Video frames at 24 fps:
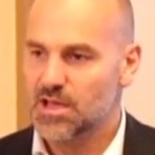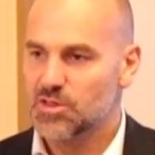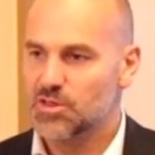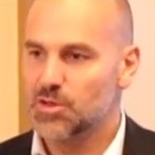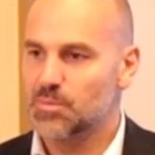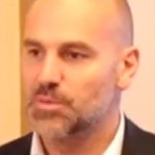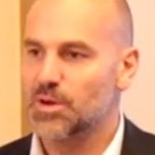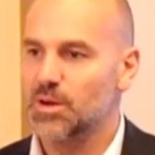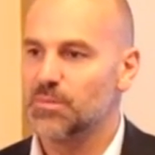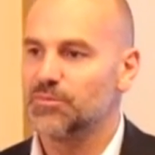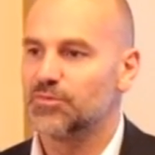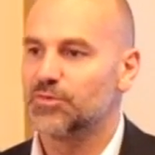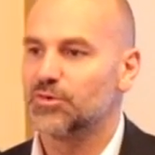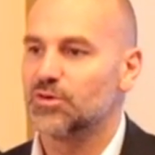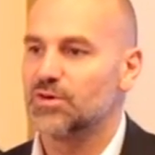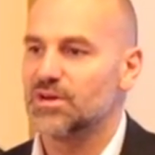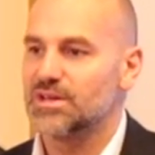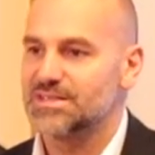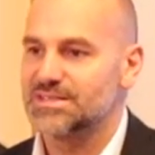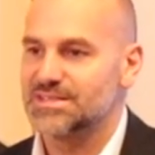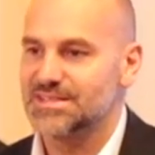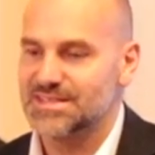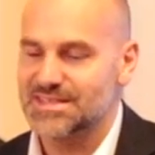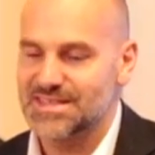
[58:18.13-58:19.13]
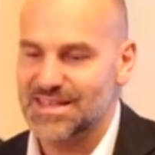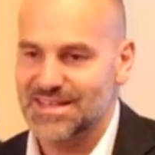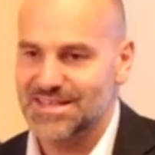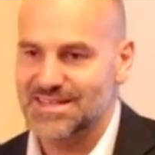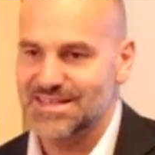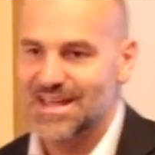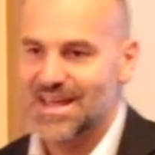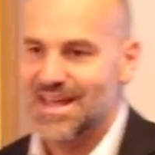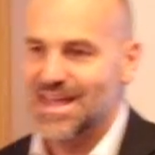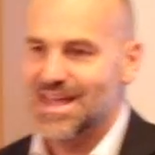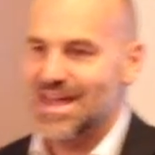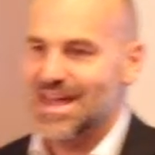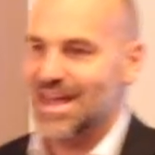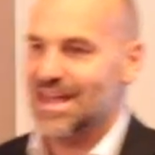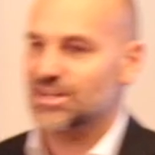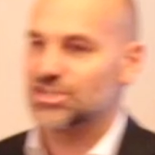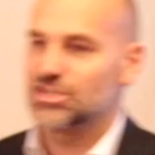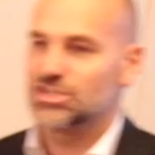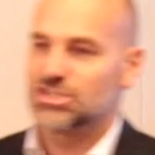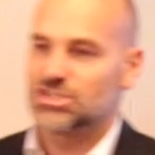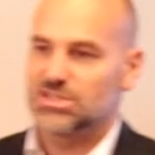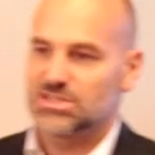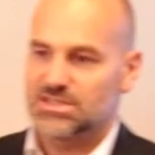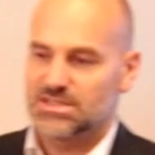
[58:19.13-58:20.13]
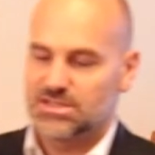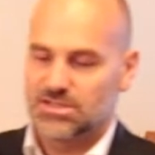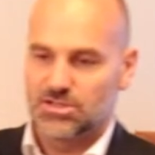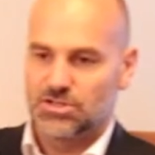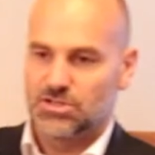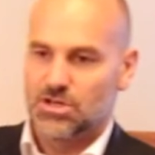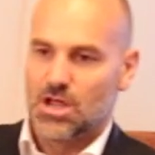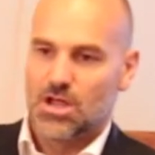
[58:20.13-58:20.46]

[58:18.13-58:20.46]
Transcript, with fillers: The problem for us is that actually just